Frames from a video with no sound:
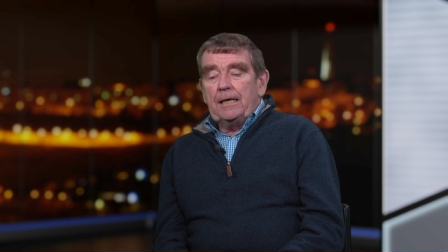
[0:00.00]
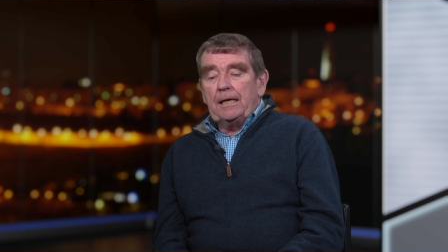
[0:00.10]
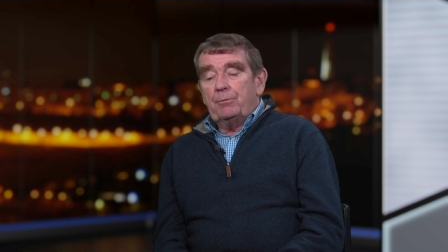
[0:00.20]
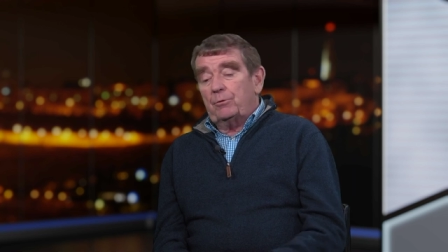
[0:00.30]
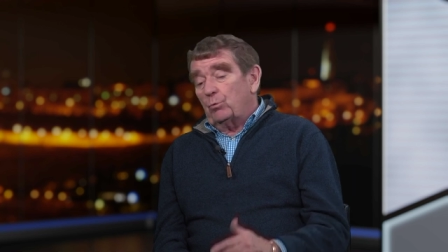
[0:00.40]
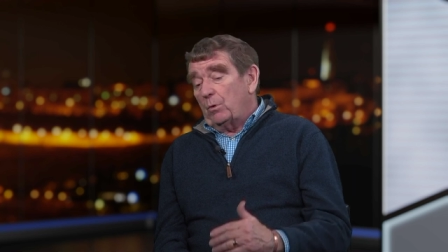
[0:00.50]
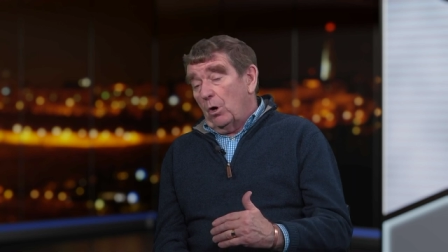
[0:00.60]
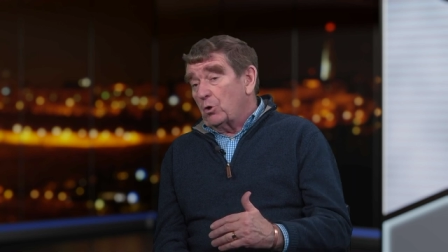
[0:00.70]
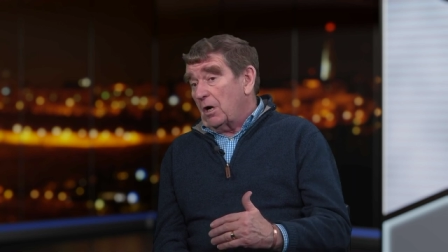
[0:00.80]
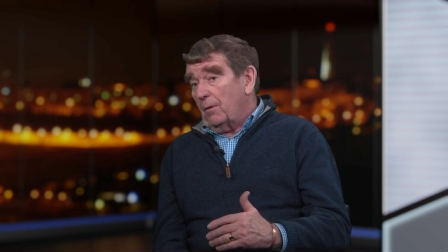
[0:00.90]
Uh, but we
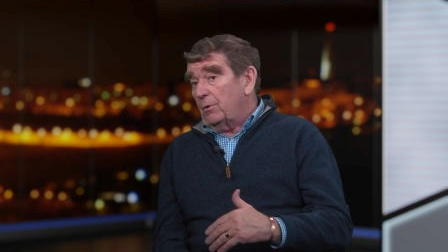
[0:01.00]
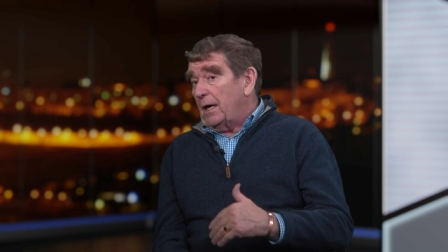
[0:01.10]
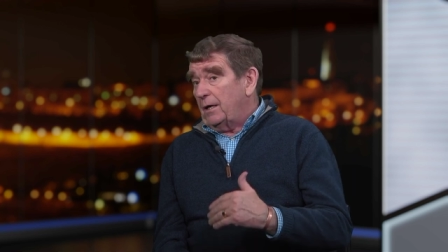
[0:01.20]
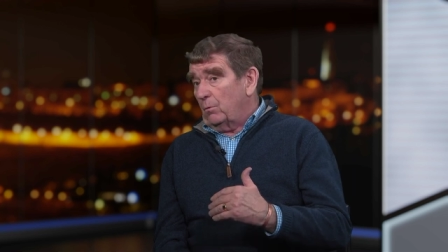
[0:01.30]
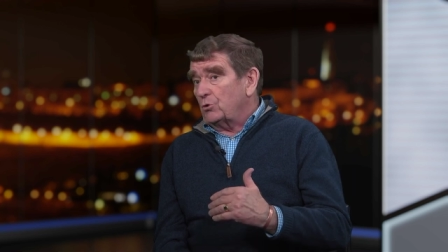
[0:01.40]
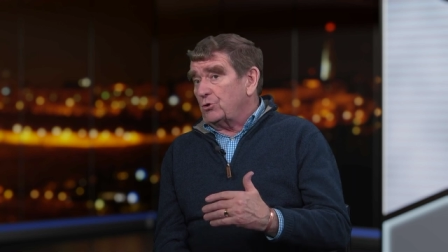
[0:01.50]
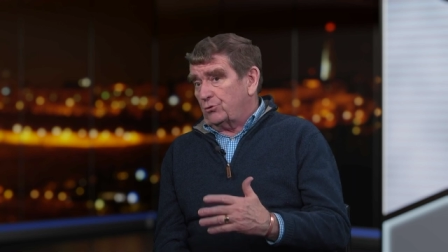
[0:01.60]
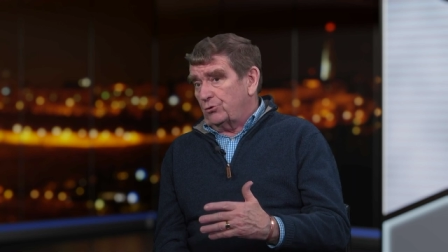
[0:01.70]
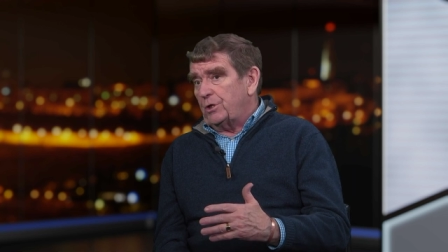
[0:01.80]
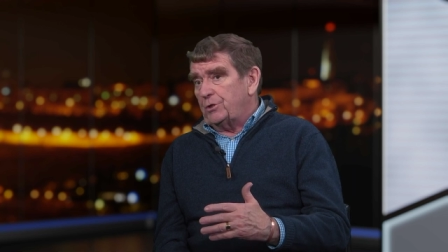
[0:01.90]
woke up and it was a
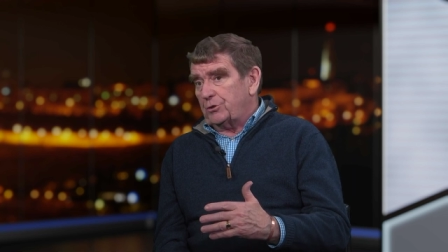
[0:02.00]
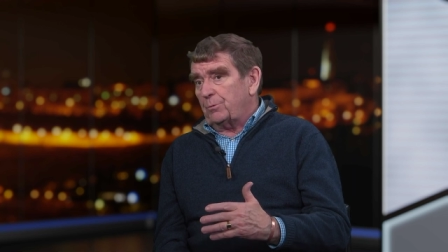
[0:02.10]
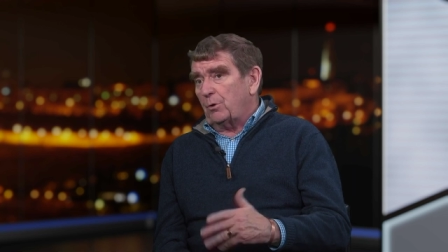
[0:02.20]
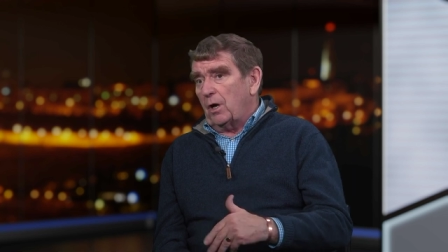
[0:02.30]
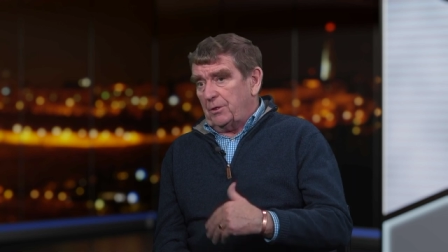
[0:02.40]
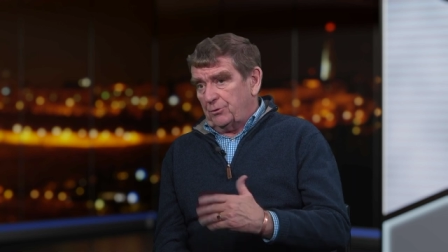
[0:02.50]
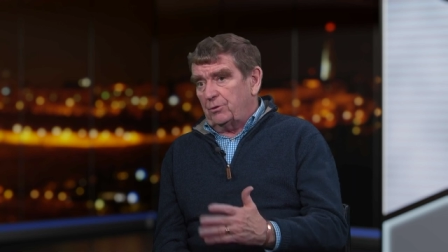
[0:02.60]
strategic surprise